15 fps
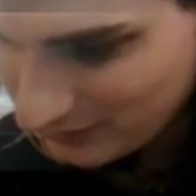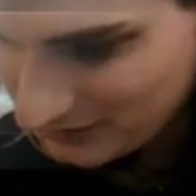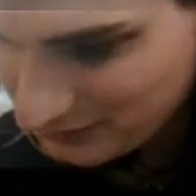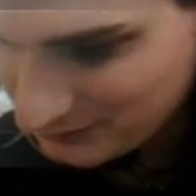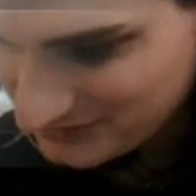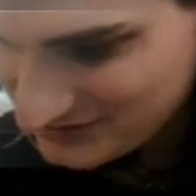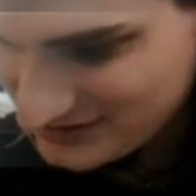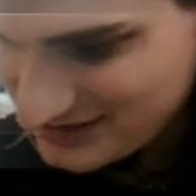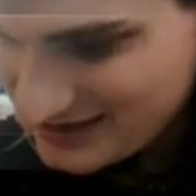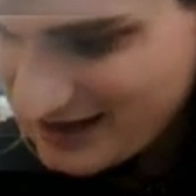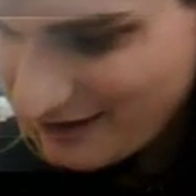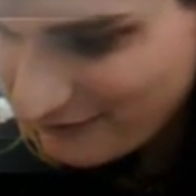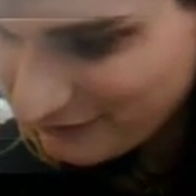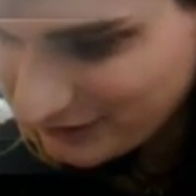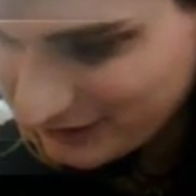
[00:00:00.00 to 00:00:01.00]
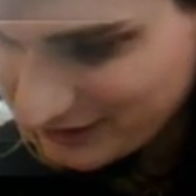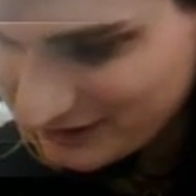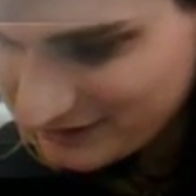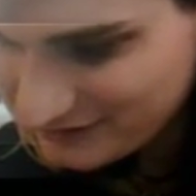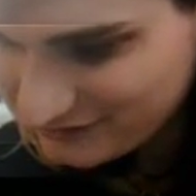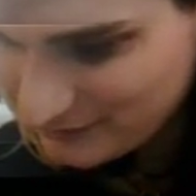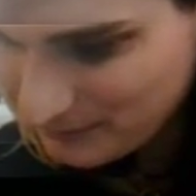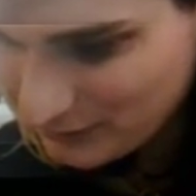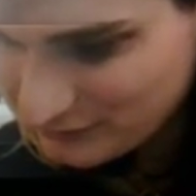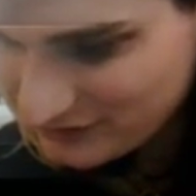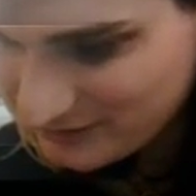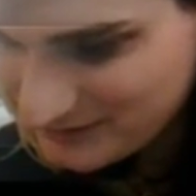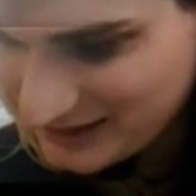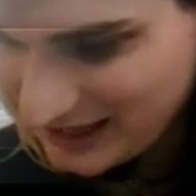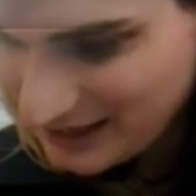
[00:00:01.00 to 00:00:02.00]
that was never supposed to
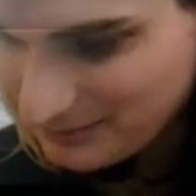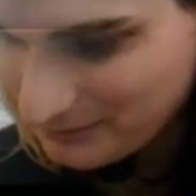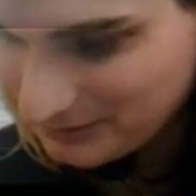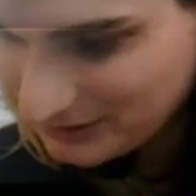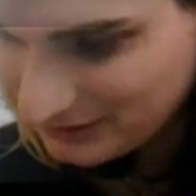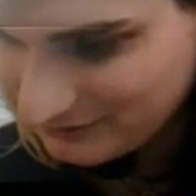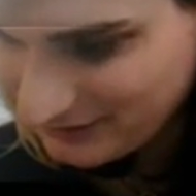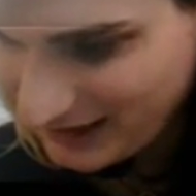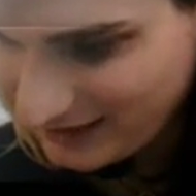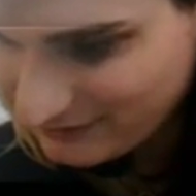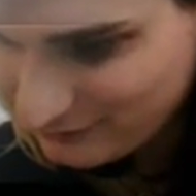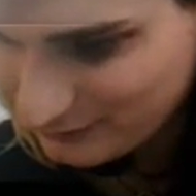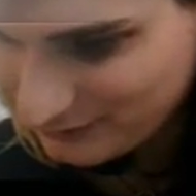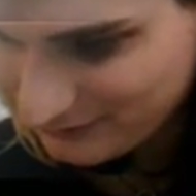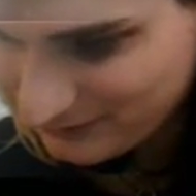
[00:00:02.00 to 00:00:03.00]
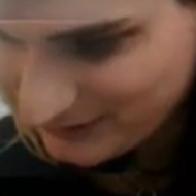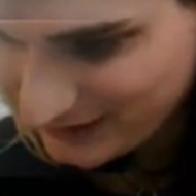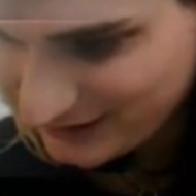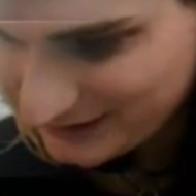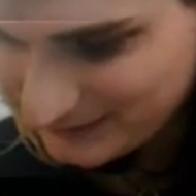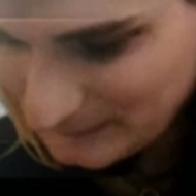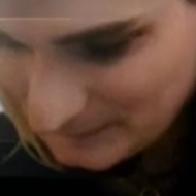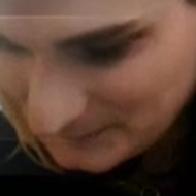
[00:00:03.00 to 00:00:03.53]
be capable of that sort of thing.